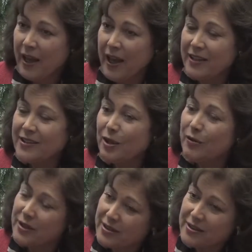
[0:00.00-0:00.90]
And so
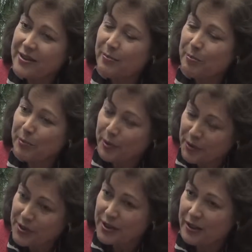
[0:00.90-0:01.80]
this is the
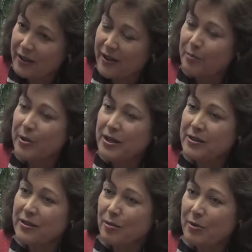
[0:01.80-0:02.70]
person that
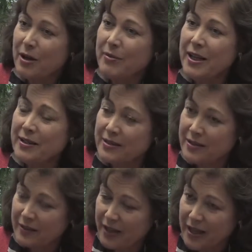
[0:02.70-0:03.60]
President Obama has
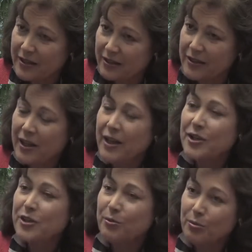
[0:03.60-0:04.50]
selected
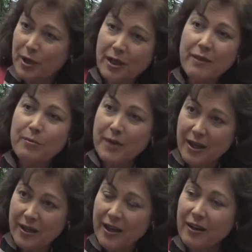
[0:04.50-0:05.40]
to run the
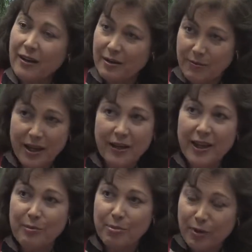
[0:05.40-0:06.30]
Medicare and
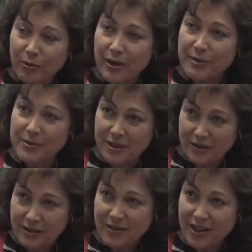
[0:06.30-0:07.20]
Medicaid programs in
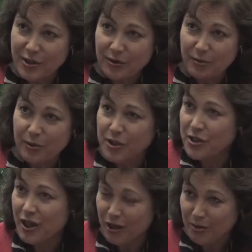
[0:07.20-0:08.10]
this country, which
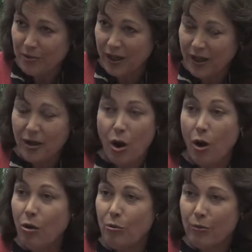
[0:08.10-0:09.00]
not only
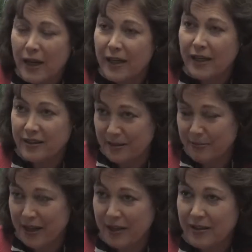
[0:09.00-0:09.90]
already
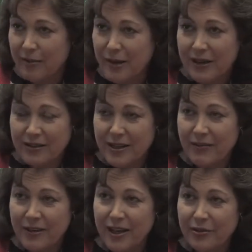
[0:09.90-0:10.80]
spend about
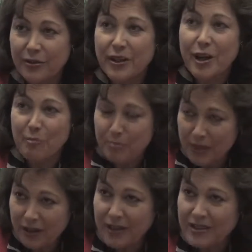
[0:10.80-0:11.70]
$700
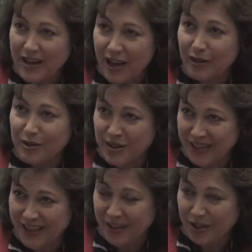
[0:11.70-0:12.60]
billion a
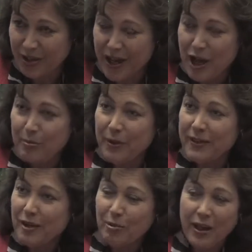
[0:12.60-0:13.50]
year, but
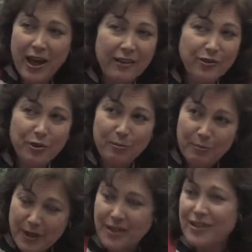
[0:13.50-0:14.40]
that will have
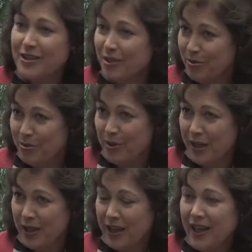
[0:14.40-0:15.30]
tremendous
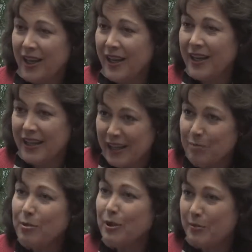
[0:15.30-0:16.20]
authority in
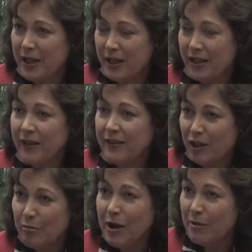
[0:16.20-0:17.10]
implementing the
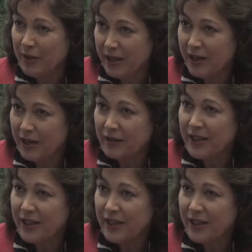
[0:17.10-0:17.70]
Obamacare